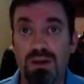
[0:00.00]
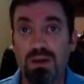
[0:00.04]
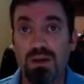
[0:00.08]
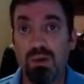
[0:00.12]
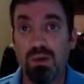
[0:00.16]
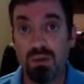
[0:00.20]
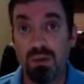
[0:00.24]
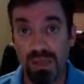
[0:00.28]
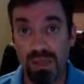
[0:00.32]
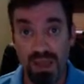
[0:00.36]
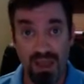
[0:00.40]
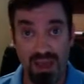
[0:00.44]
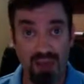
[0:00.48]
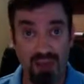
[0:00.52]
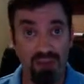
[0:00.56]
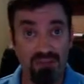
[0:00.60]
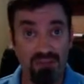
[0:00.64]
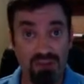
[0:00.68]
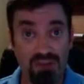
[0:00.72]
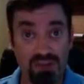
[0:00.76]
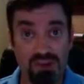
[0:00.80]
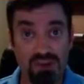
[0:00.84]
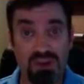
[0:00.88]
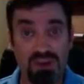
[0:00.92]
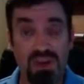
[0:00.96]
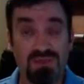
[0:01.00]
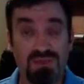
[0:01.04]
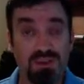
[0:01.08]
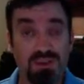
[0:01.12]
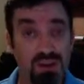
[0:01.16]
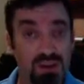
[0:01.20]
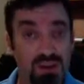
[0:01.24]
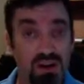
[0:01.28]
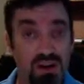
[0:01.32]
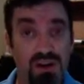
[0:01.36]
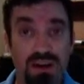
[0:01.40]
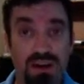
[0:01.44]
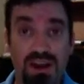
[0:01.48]
Well, yeah, first you have to
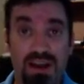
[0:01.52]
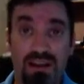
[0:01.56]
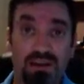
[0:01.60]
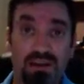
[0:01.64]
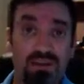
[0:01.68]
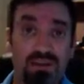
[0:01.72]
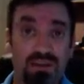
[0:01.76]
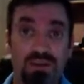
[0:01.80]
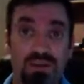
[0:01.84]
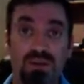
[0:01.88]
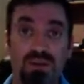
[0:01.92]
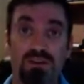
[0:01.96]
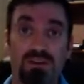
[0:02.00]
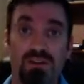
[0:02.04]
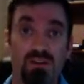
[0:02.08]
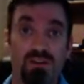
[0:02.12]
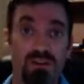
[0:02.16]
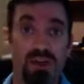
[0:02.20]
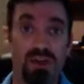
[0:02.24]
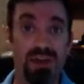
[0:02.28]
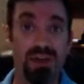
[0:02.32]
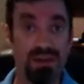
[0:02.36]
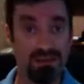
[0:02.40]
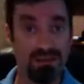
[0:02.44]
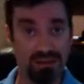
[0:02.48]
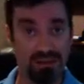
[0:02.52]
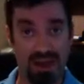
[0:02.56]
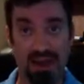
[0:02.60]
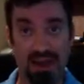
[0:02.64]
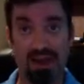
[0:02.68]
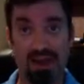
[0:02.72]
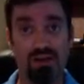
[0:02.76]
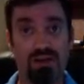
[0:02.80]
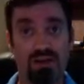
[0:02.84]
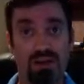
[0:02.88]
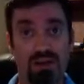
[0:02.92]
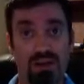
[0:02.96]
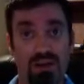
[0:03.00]
learn how to do it. You may
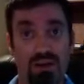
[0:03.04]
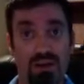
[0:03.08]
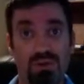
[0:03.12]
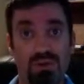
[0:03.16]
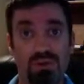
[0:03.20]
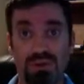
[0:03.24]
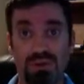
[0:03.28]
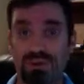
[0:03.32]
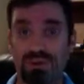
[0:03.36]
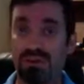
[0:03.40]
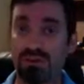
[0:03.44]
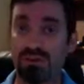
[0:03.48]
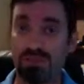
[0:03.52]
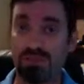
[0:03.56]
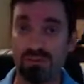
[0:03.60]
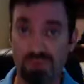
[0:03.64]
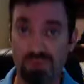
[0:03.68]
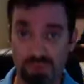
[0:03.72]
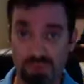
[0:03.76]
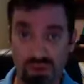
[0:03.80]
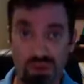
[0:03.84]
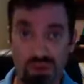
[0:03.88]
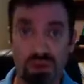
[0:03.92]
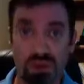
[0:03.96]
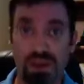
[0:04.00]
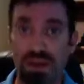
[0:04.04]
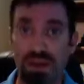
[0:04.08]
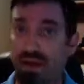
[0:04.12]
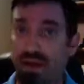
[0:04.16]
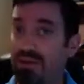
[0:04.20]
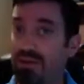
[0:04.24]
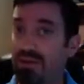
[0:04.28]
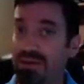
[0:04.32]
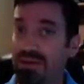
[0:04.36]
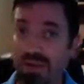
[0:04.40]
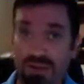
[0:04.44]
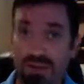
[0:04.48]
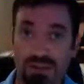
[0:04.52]
hire a coach and they'll show you how
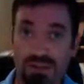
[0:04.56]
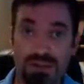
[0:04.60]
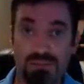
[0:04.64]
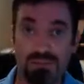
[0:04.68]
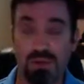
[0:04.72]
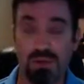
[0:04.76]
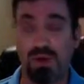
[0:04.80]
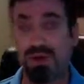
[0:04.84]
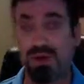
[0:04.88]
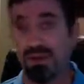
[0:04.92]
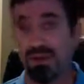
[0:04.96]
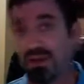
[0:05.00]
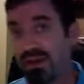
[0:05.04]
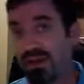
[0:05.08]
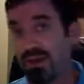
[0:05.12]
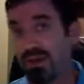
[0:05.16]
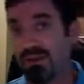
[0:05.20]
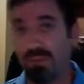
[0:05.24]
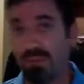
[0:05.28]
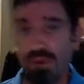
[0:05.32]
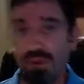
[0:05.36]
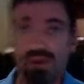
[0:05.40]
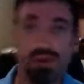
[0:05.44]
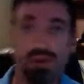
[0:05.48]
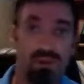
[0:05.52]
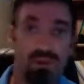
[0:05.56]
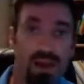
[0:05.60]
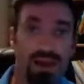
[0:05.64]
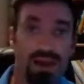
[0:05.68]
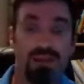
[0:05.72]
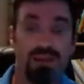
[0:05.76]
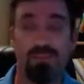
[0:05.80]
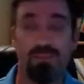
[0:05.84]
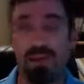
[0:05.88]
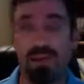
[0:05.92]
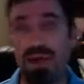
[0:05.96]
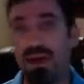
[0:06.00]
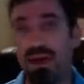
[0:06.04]
to toss the ball and how to bring your
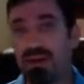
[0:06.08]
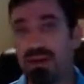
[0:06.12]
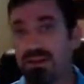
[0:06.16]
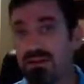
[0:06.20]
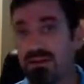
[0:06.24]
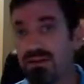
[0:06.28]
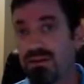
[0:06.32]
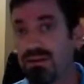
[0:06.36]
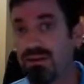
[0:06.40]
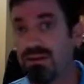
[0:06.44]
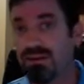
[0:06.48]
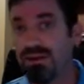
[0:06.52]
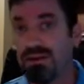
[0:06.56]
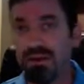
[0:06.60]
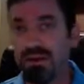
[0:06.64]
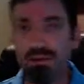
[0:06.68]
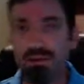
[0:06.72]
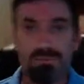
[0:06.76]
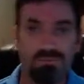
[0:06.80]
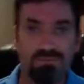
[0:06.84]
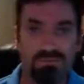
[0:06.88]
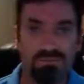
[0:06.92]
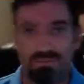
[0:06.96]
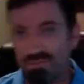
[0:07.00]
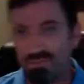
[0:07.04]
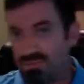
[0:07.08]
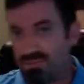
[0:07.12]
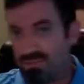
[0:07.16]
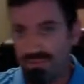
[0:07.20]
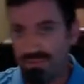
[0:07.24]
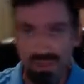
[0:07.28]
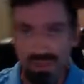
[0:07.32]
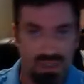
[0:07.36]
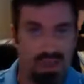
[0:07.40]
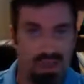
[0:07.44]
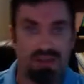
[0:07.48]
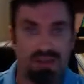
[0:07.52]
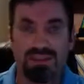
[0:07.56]
racket back and
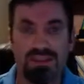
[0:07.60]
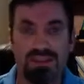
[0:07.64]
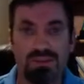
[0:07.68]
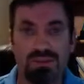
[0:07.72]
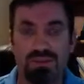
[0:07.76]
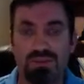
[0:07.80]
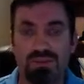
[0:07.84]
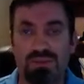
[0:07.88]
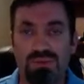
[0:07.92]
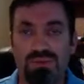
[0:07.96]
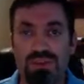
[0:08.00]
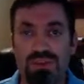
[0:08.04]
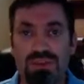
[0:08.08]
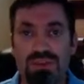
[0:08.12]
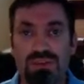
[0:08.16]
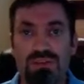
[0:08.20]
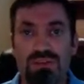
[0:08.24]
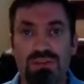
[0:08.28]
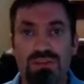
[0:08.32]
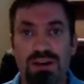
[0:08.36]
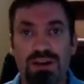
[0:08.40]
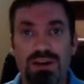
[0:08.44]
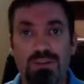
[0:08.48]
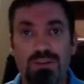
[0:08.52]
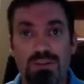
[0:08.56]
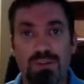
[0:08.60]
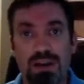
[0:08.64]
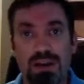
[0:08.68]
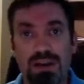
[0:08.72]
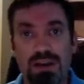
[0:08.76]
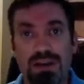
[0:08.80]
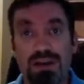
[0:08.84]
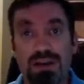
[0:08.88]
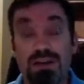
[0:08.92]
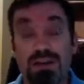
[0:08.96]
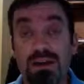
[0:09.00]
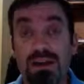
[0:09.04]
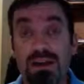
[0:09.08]
slice it through just the right
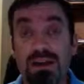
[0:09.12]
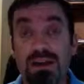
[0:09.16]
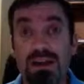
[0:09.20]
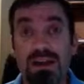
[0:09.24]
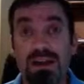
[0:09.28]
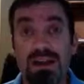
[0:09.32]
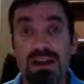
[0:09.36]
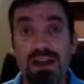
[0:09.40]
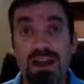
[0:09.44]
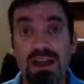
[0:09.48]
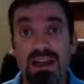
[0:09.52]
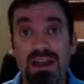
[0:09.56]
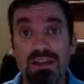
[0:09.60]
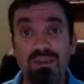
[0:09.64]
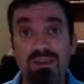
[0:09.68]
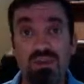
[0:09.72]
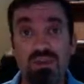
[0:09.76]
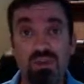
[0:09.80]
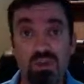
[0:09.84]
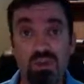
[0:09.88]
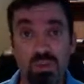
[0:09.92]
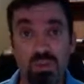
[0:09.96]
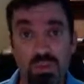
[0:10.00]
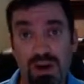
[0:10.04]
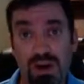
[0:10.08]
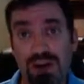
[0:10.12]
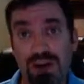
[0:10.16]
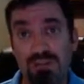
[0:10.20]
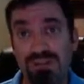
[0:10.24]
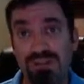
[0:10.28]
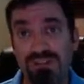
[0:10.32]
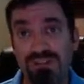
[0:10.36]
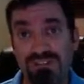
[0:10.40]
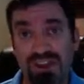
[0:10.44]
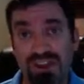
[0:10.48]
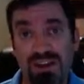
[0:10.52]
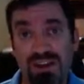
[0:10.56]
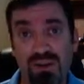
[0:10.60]
way. And you'll probably
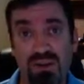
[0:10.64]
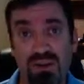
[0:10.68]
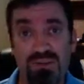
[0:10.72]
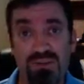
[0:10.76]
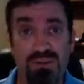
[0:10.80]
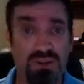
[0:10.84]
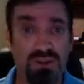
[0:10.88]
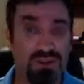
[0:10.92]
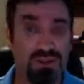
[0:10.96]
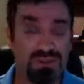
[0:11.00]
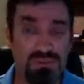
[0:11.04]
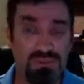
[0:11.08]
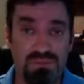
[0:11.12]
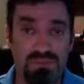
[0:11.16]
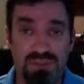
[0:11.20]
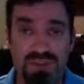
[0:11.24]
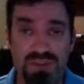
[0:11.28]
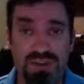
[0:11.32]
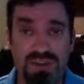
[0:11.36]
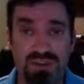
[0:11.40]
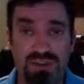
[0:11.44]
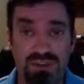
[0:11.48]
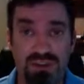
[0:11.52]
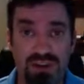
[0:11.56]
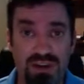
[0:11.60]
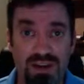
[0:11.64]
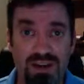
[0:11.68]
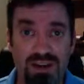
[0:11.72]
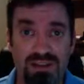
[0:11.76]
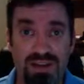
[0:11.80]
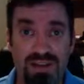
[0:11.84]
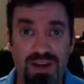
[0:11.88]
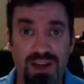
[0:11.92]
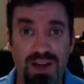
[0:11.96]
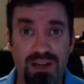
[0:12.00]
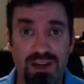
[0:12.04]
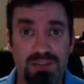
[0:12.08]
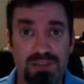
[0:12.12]
fail the first 7 or 8
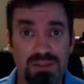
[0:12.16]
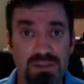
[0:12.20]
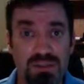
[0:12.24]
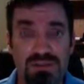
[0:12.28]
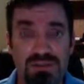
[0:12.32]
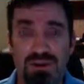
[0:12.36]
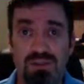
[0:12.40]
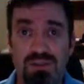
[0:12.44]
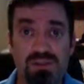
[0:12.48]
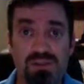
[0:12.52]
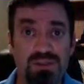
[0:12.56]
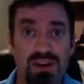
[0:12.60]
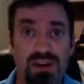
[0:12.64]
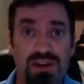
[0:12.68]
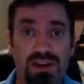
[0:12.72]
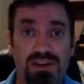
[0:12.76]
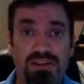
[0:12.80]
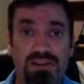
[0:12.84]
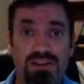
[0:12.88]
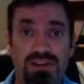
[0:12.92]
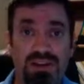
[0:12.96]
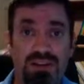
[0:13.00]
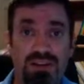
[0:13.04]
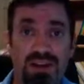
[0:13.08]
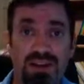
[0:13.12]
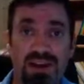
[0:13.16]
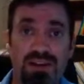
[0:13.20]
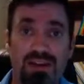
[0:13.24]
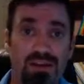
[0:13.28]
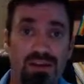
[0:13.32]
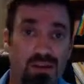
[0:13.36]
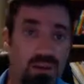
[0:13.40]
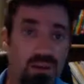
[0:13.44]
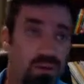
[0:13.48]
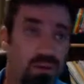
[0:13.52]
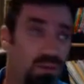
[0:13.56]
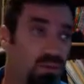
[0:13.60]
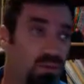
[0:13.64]
times. It'll go straight into the net
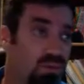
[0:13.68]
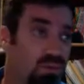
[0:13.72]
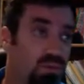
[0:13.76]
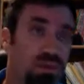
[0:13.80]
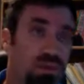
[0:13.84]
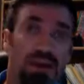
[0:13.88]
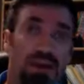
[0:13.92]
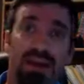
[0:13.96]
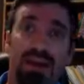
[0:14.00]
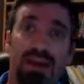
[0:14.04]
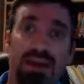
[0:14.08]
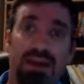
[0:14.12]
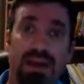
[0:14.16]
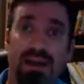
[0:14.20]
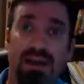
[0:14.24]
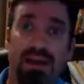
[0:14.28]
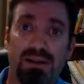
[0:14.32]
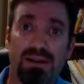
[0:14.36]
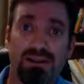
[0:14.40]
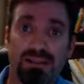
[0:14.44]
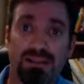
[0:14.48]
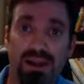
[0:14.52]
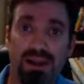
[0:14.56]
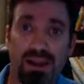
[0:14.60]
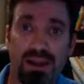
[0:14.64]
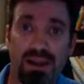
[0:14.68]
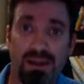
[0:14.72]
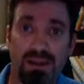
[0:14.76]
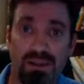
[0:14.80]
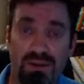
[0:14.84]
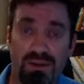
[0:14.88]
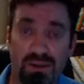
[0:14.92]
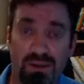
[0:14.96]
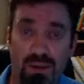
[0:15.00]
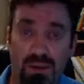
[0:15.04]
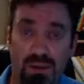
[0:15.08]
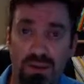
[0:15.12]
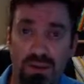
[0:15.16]
or way outside of the
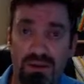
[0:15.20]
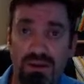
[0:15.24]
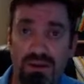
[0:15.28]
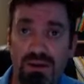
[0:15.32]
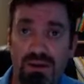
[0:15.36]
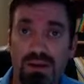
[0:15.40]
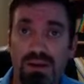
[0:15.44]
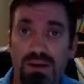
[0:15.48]
court.